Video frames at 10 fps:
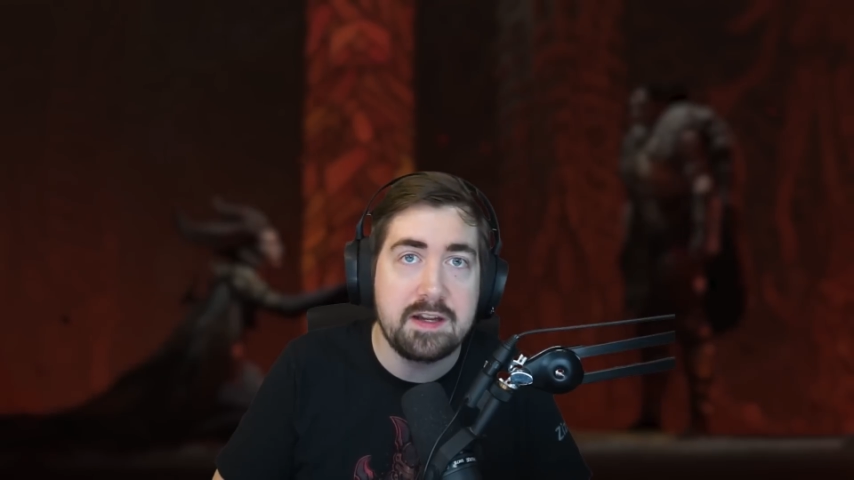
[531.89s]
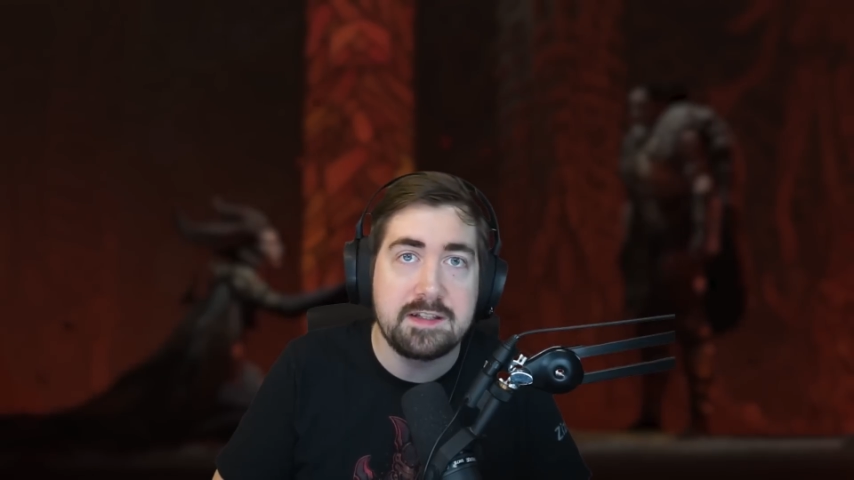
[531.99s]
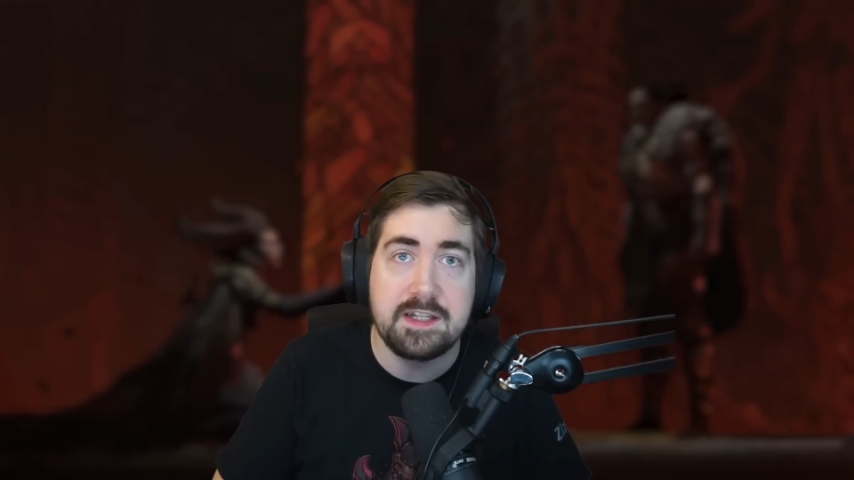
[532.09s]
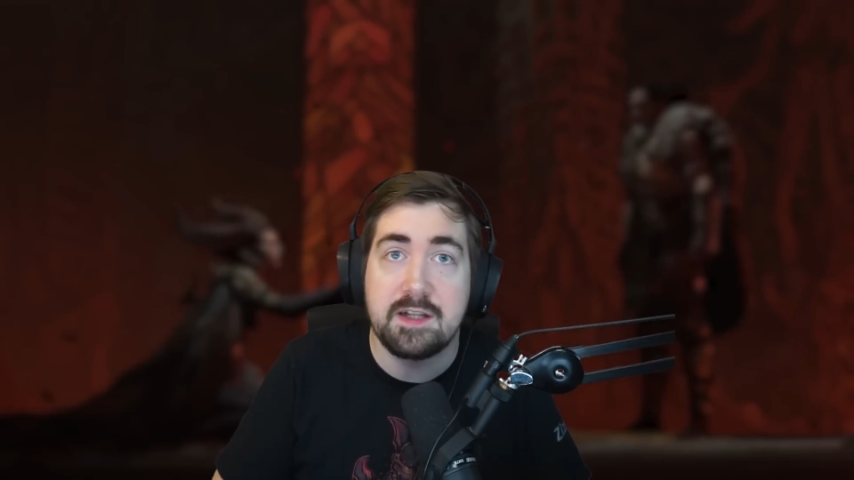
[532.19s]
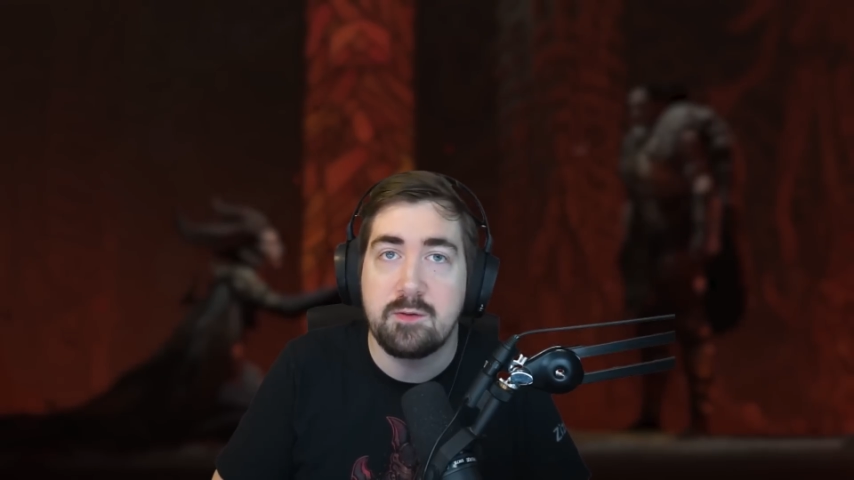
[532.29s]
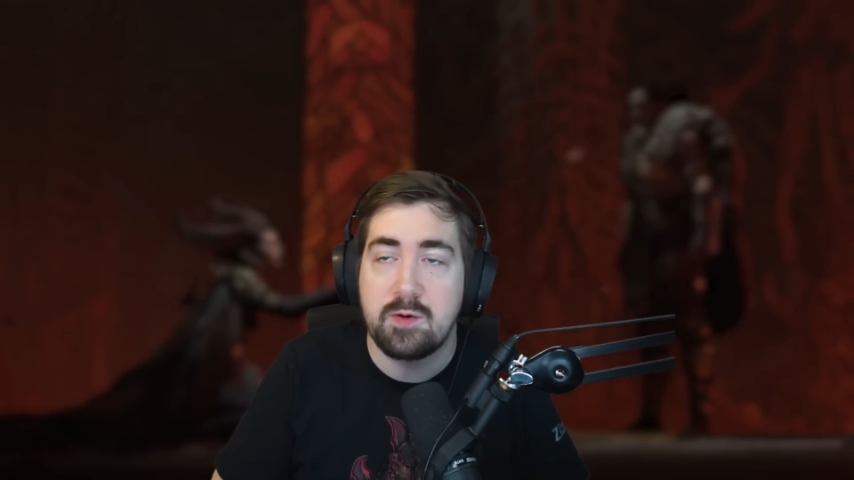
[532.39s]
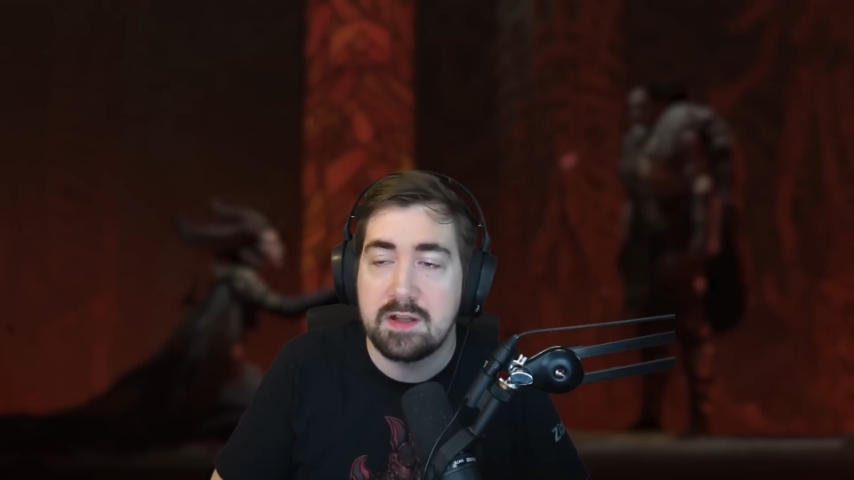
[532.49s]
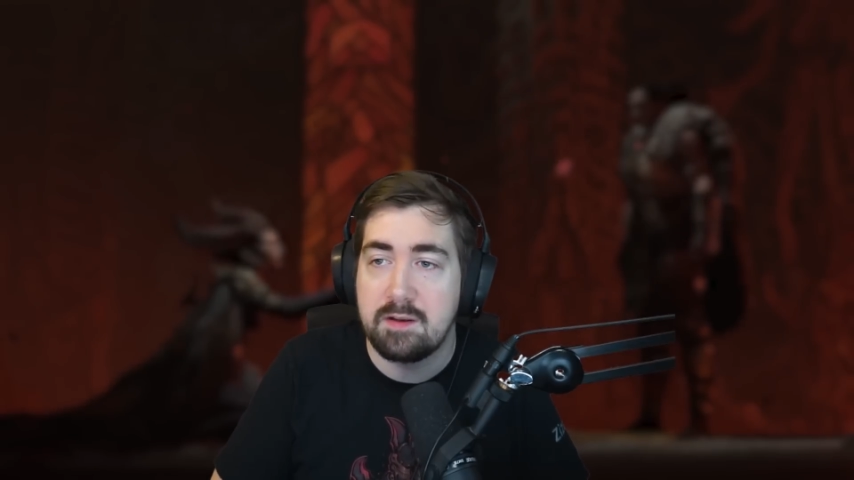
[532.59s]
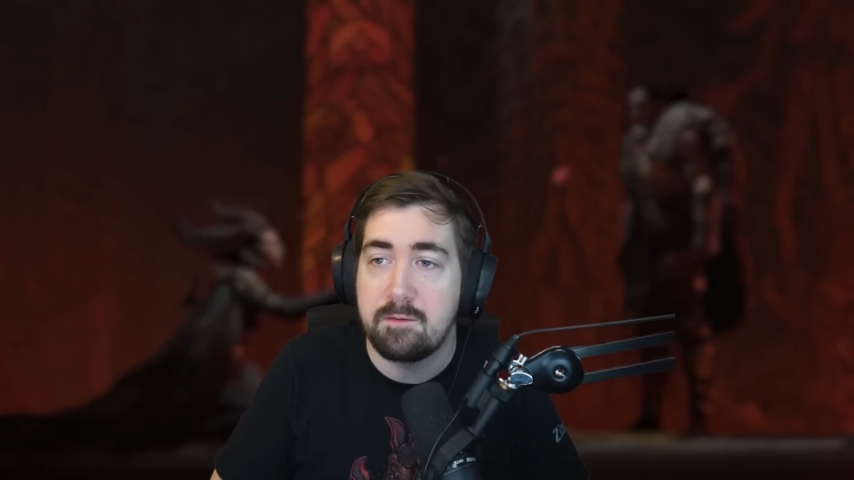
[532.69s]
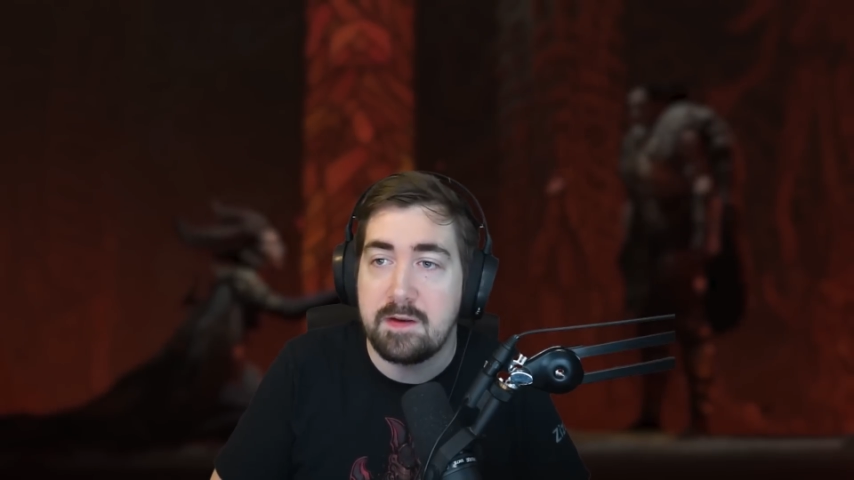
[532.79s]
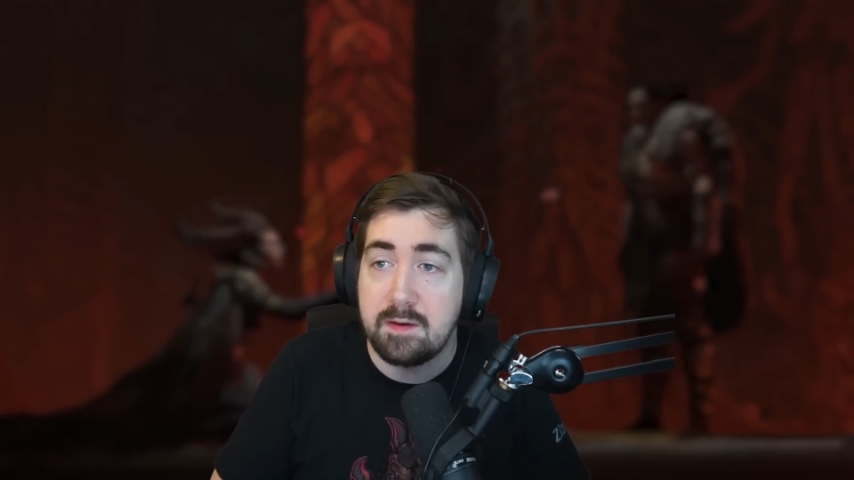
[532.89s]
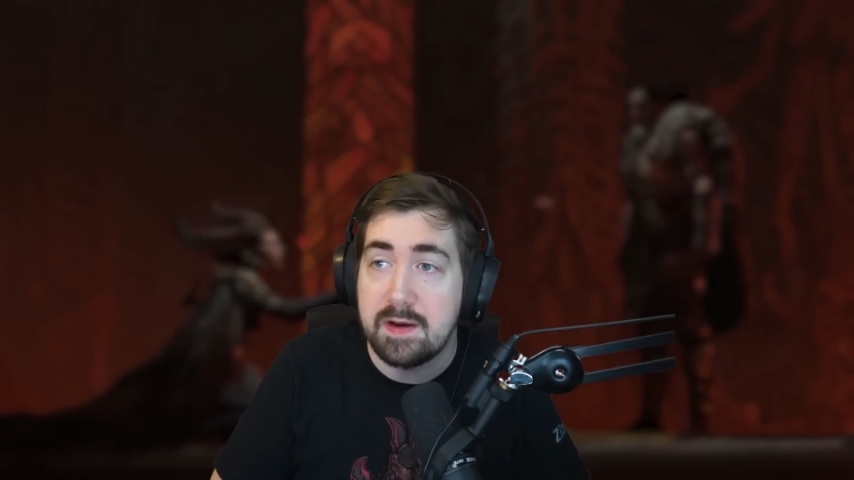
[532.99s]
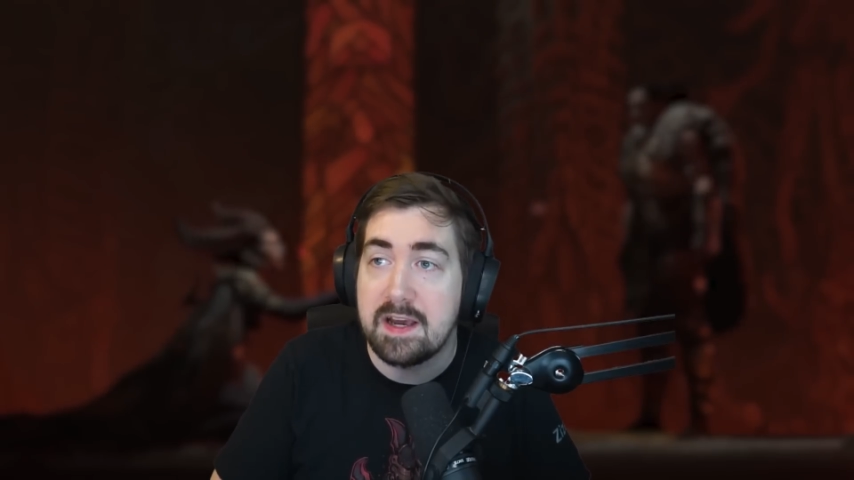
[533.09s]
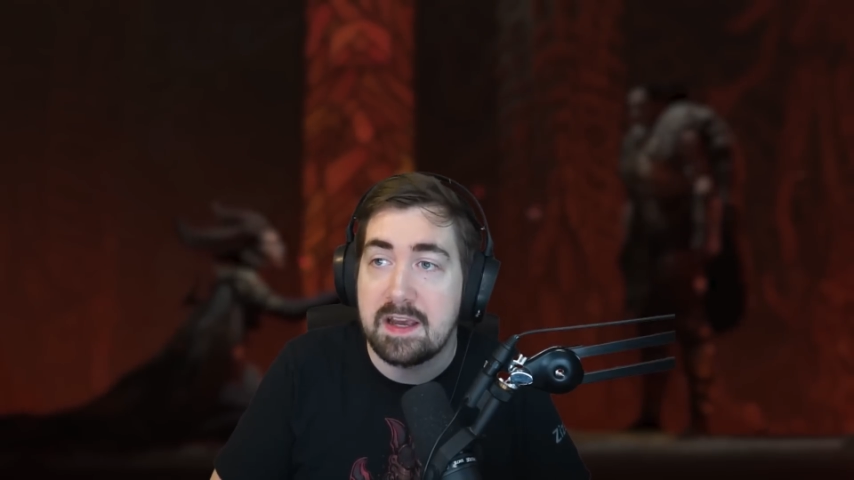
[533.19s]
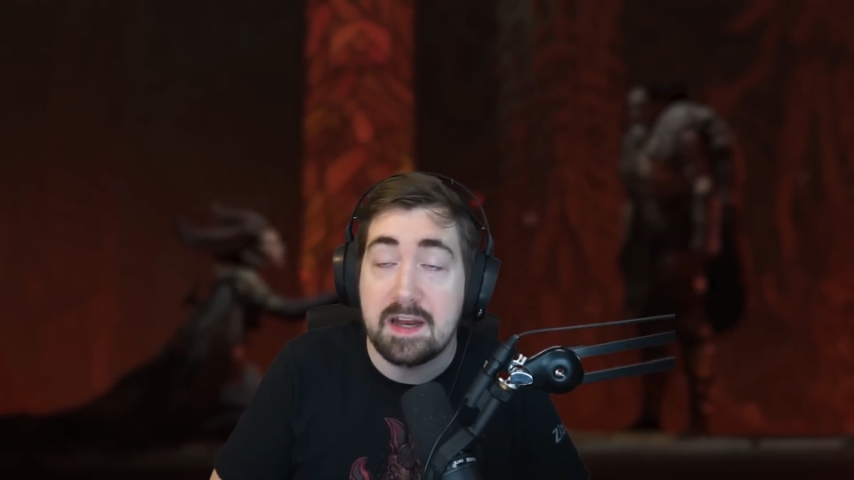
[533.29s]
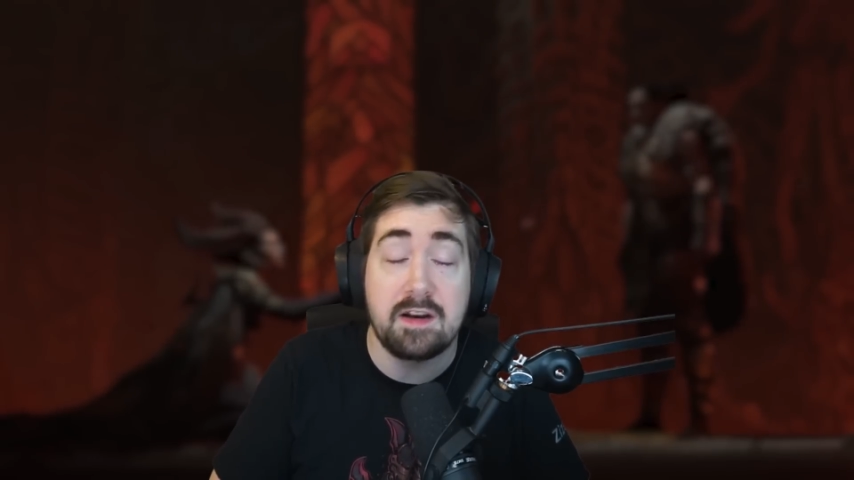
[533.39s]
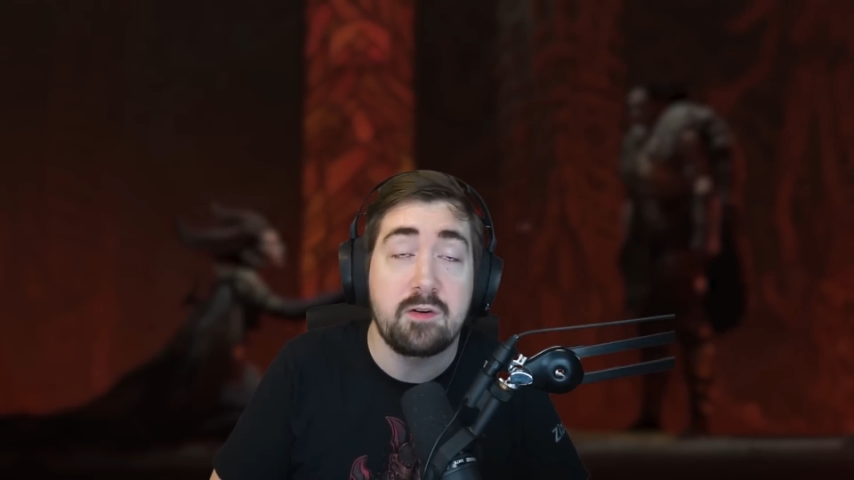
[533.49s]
deal with feedback and